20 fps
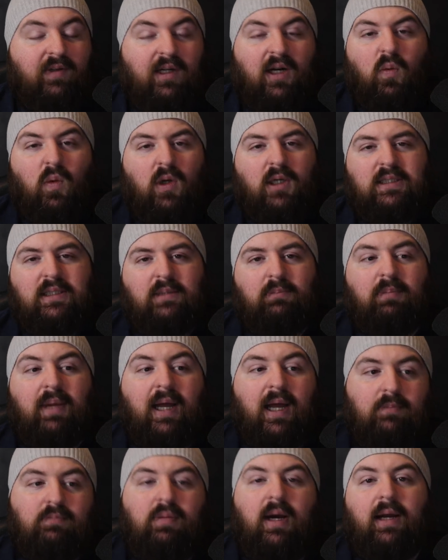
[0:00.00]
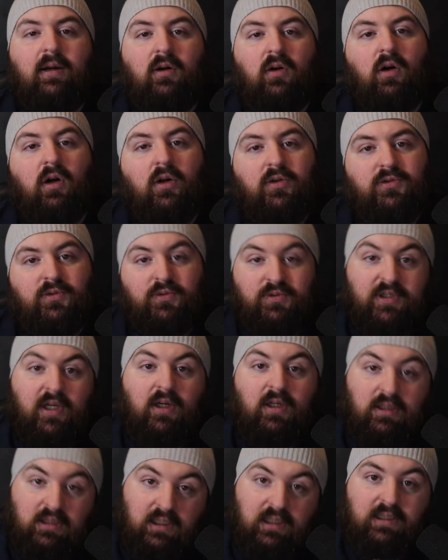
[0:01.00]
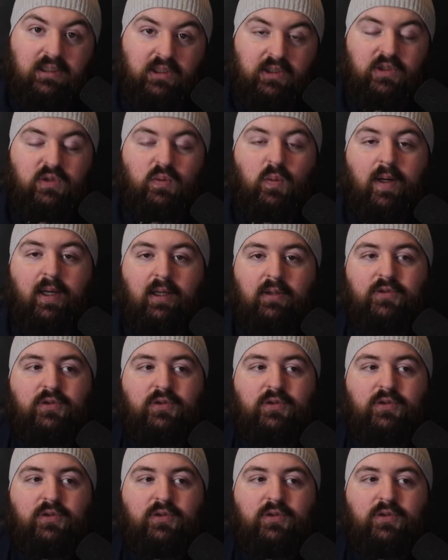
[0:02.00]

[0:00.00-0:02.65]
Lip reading: And I worked in backpacker hostels down in London as well,